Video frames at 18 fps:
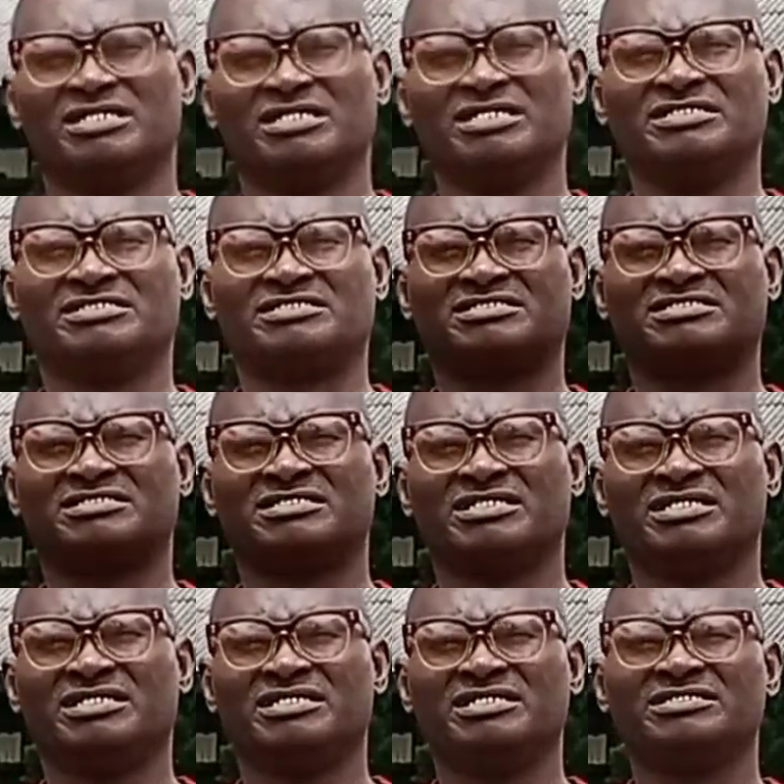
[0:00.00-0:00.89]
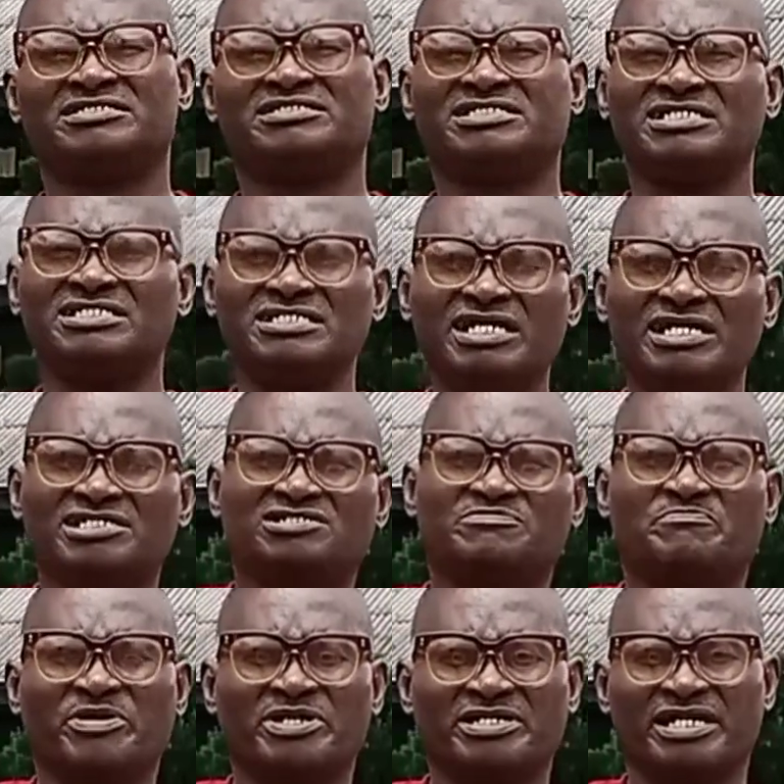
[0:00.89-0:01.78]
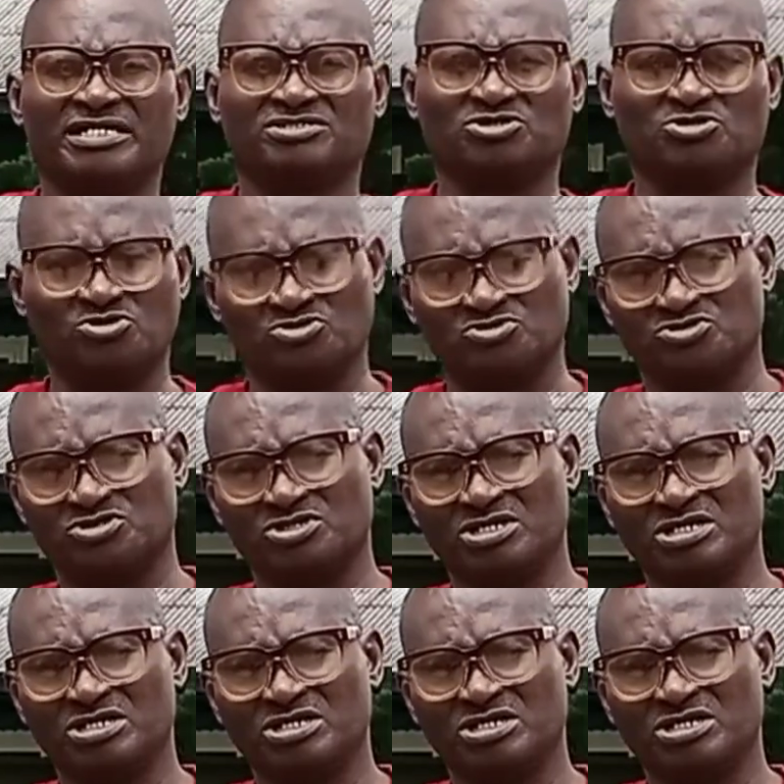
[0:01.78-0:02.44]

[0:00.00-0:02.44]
is teenage parenthood.